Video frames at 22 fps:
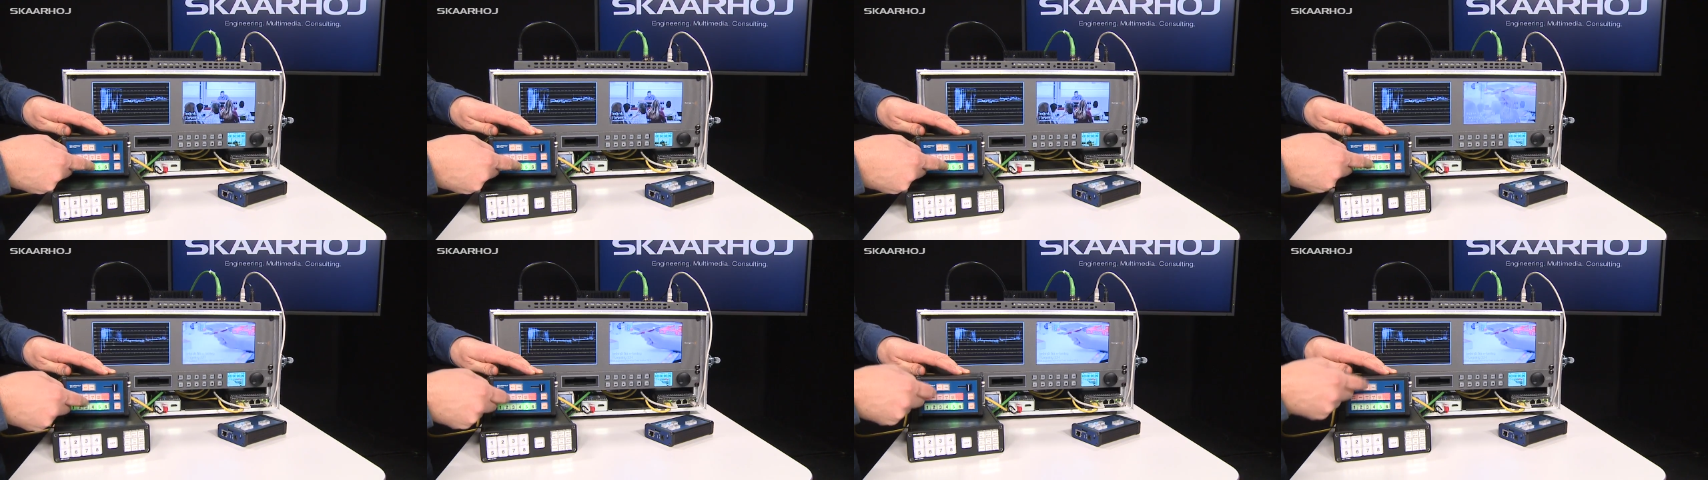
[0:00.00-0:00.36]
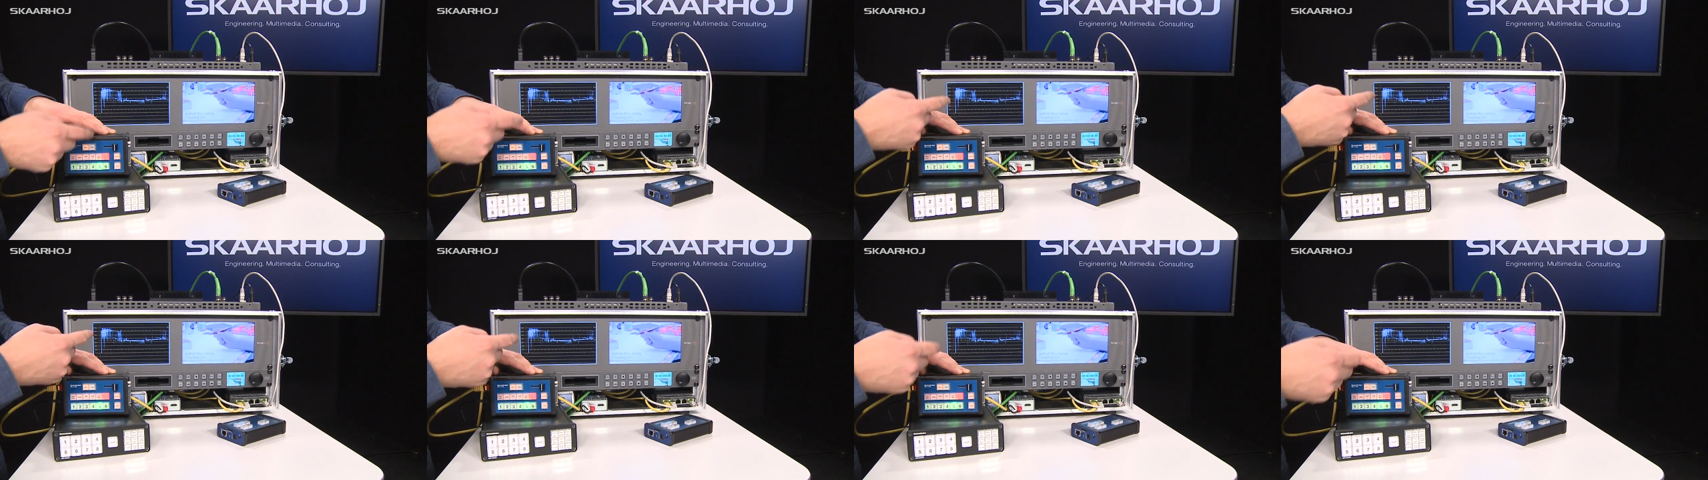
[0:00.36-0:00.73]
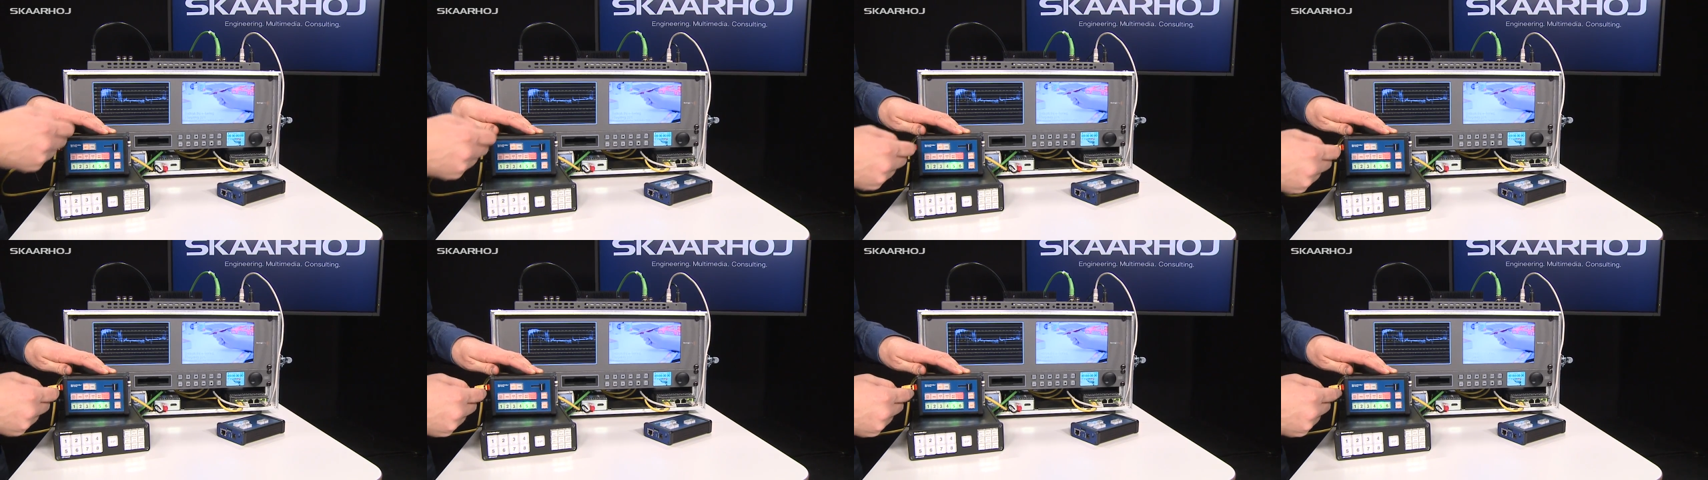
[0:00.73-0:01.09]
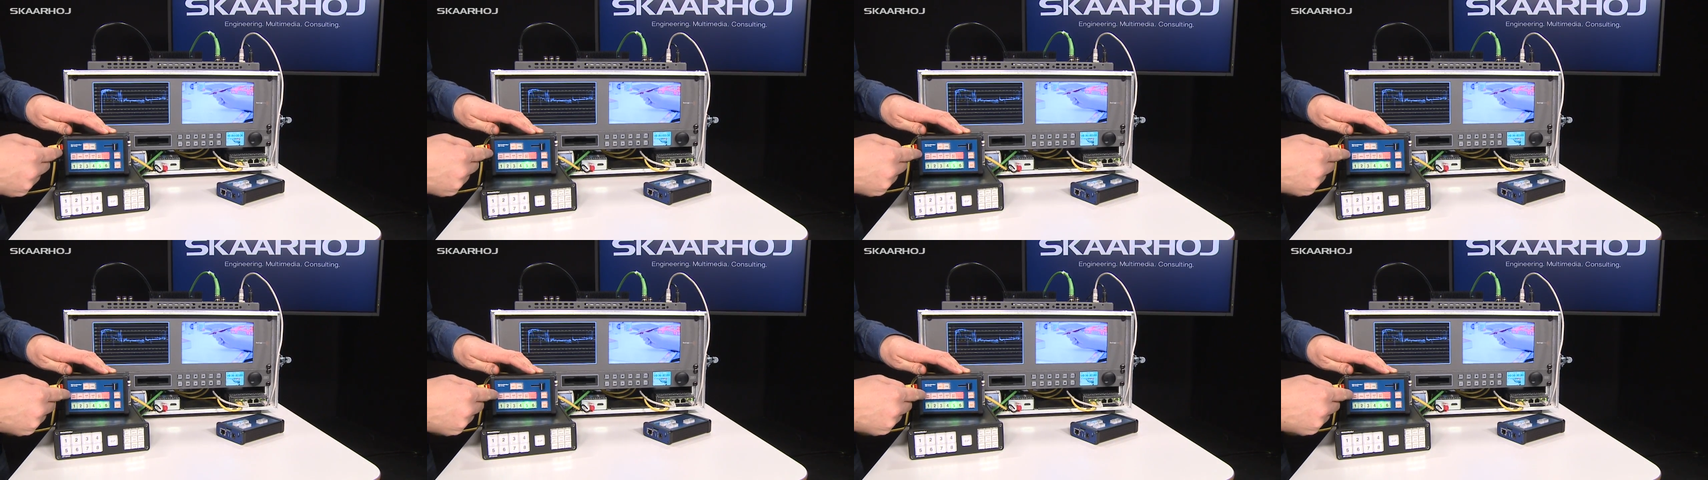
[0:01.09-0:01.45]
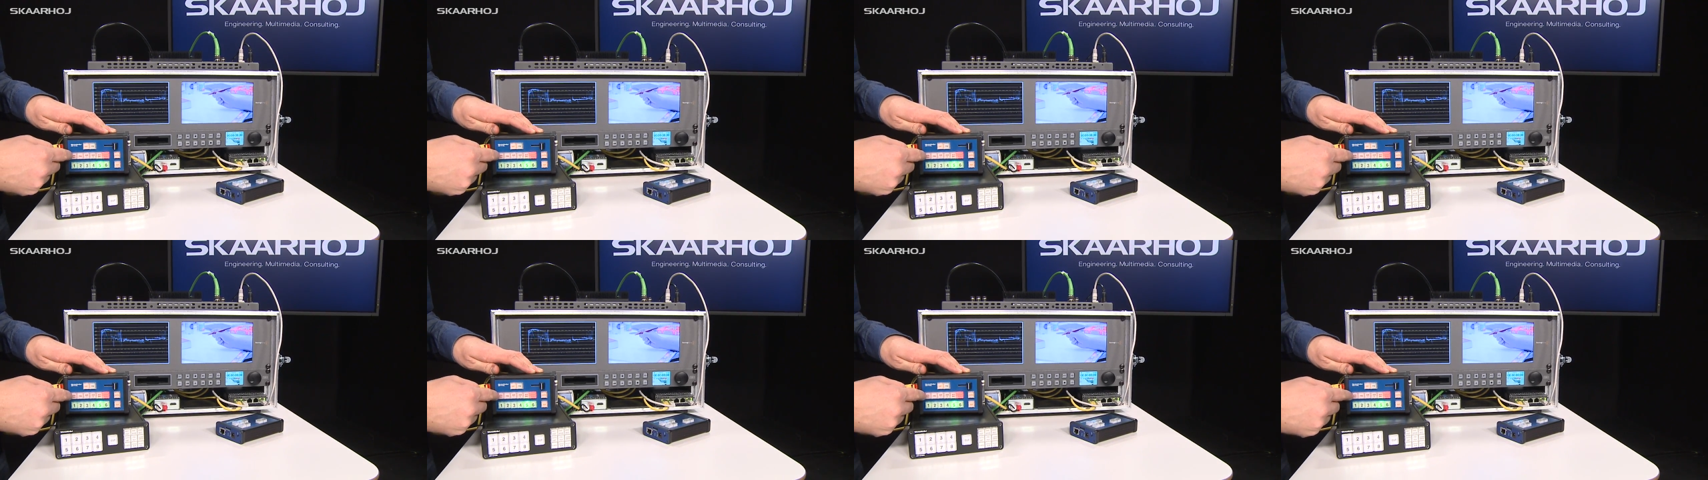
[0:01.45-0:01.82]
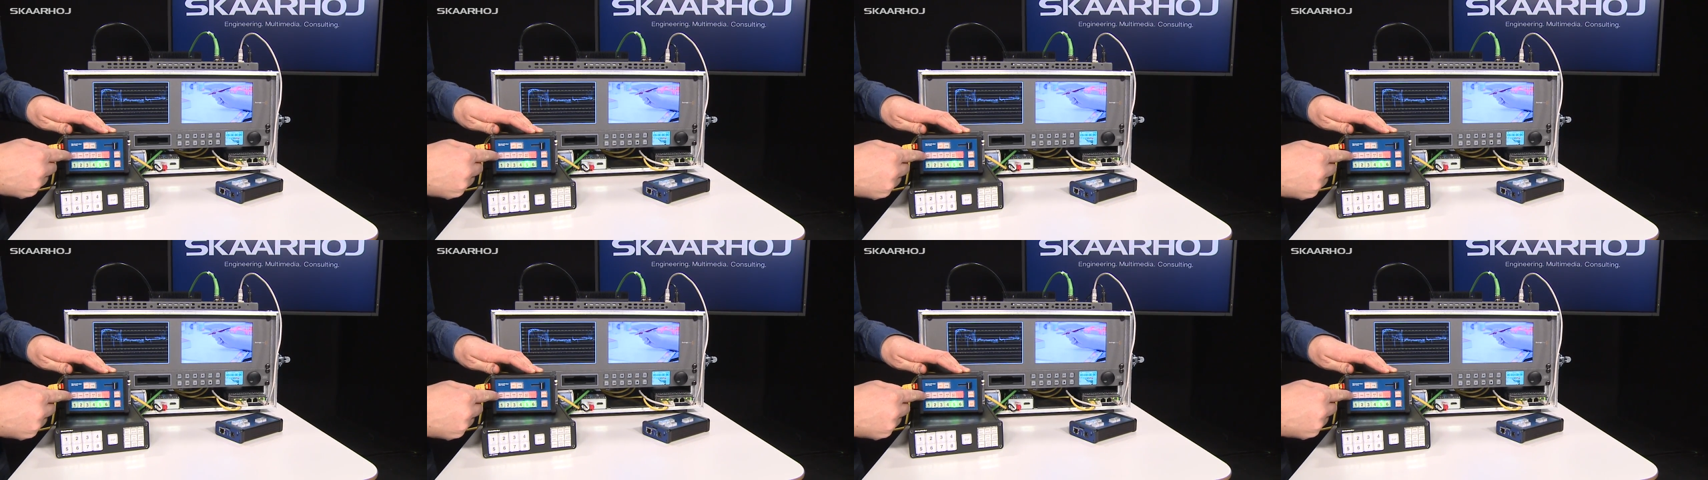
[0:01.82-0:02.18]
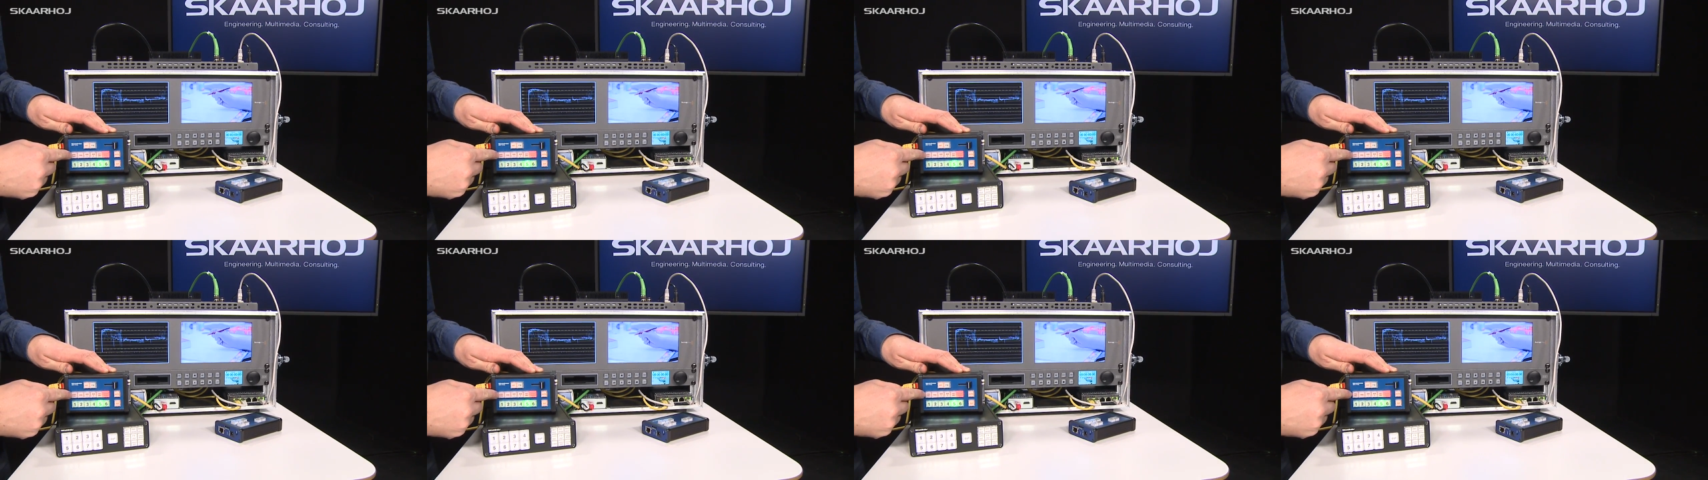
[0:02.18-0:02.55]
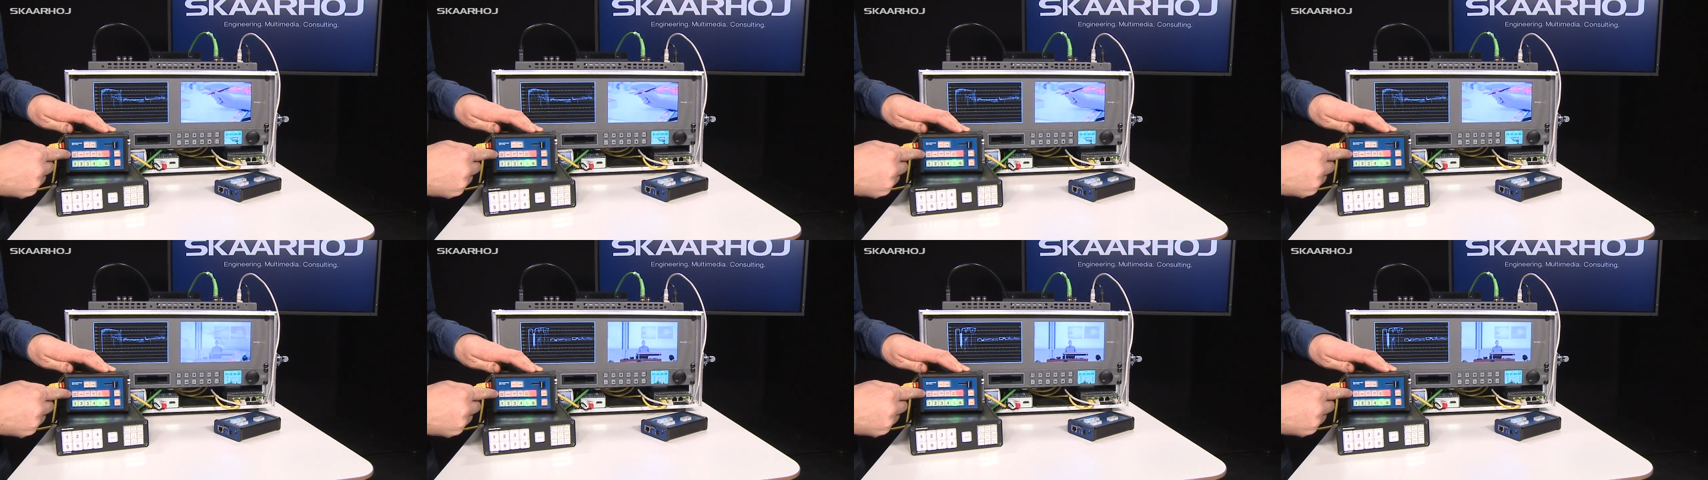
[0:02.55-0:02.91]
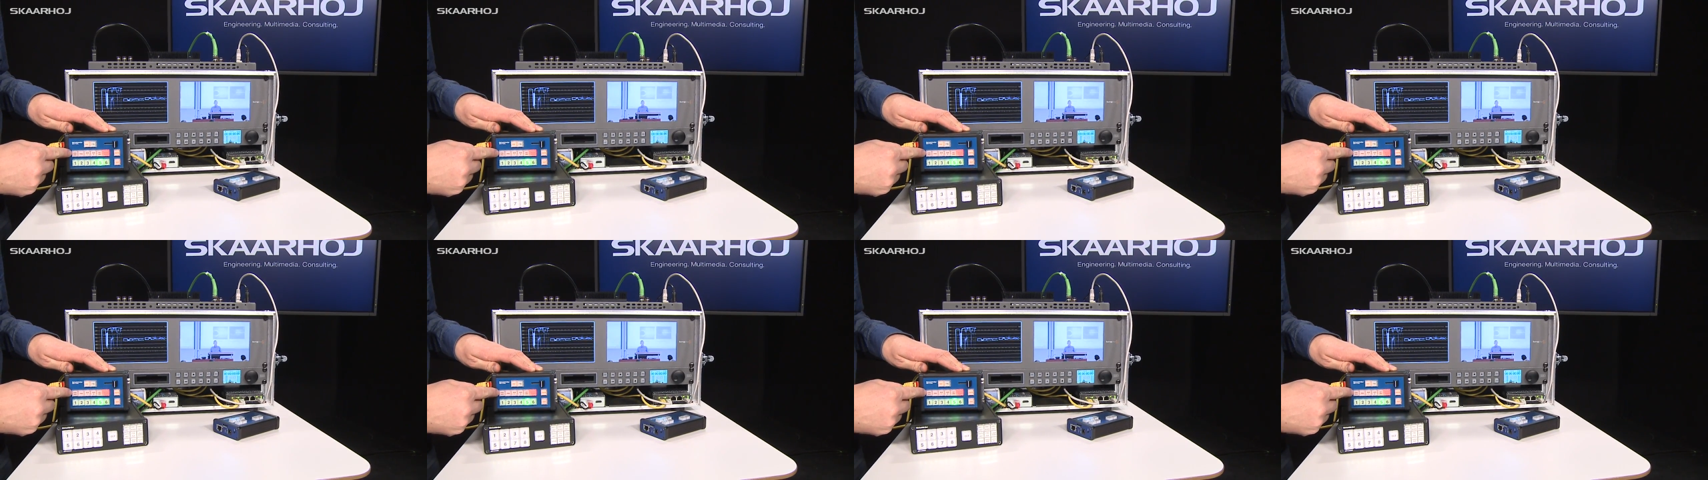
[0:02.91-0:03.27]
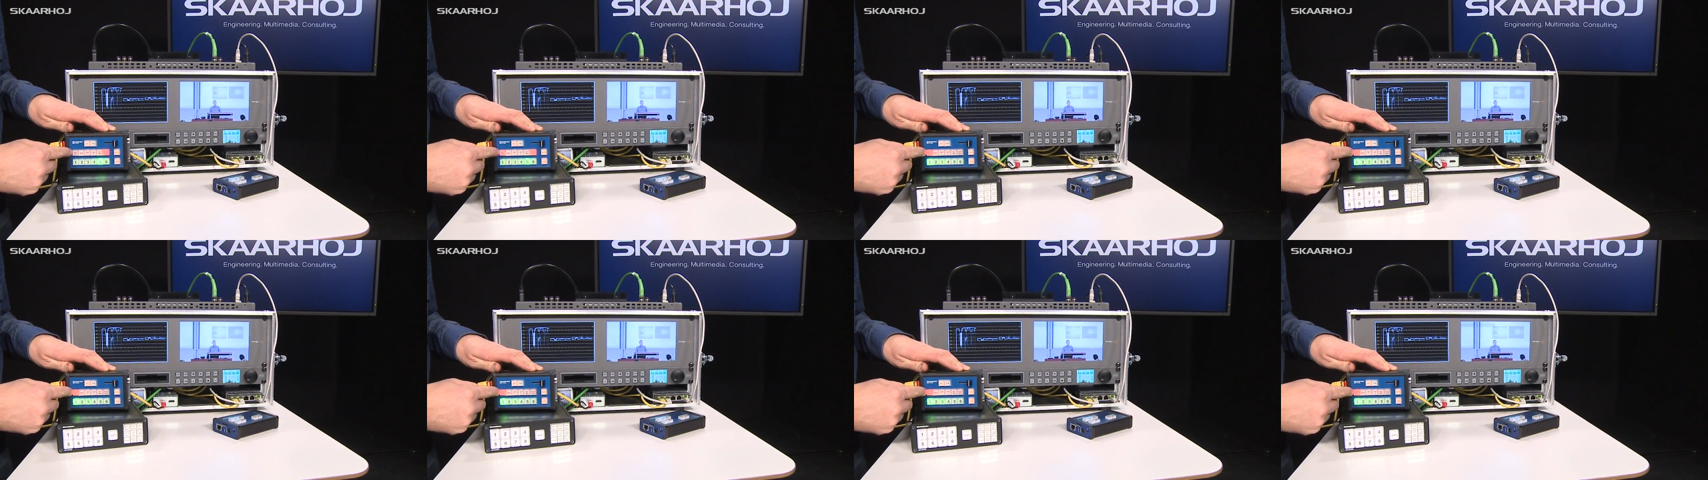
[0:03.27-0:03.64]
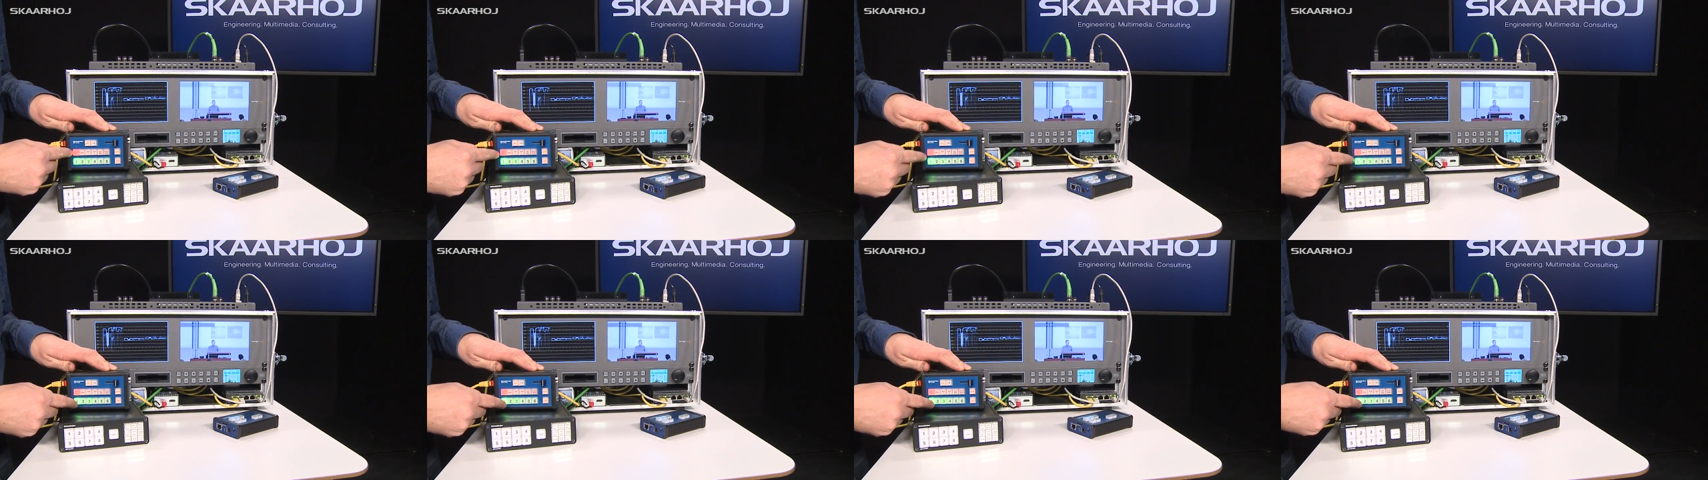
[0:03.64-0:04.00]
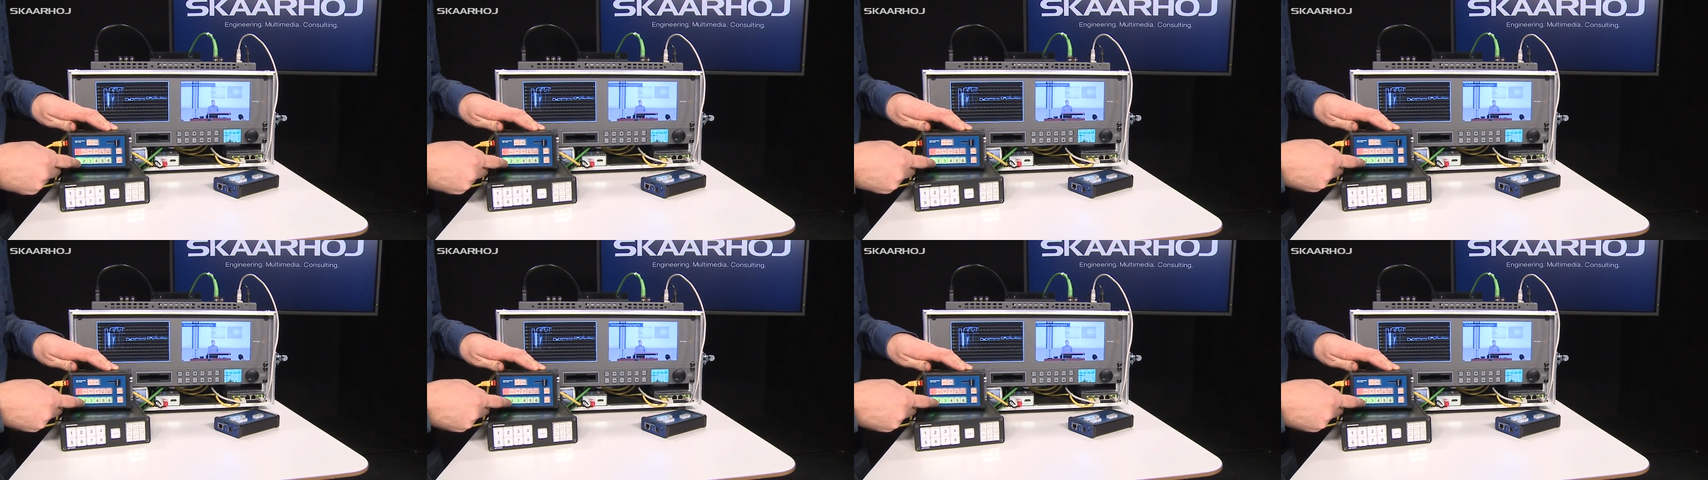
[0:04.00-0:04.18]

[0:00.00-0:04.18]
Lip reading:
No face is visible, so there are no lips to read.